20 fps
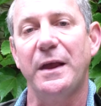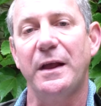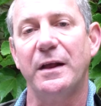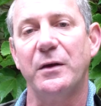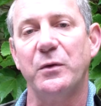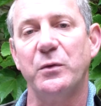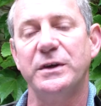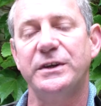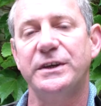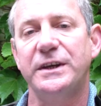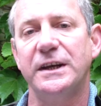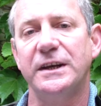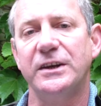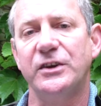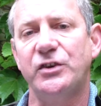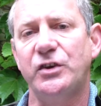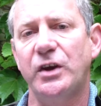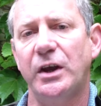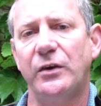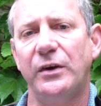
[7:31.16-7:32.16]
whiskey and
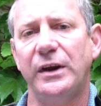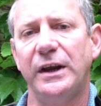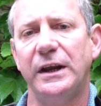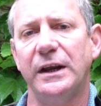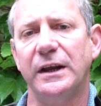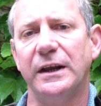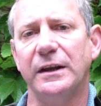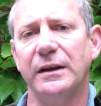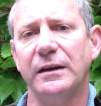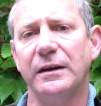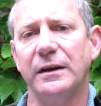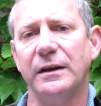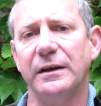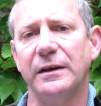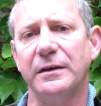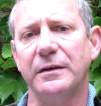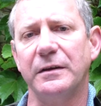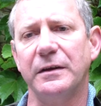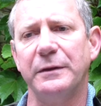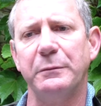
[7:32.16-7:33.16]
sherry, and
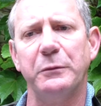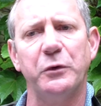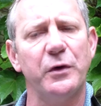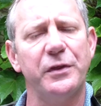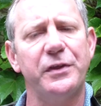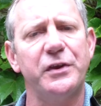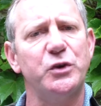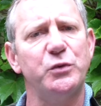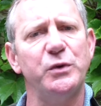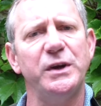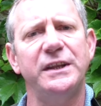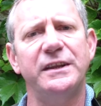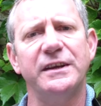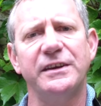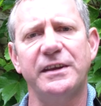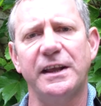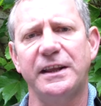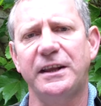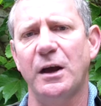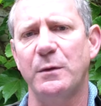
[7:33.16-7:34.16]
with
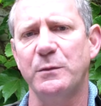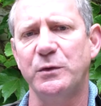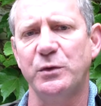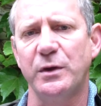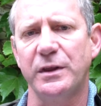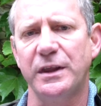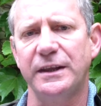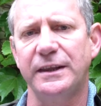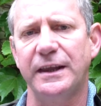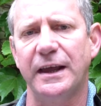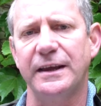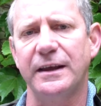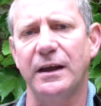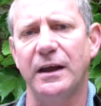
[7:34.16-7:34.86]
sweetness that comes with it.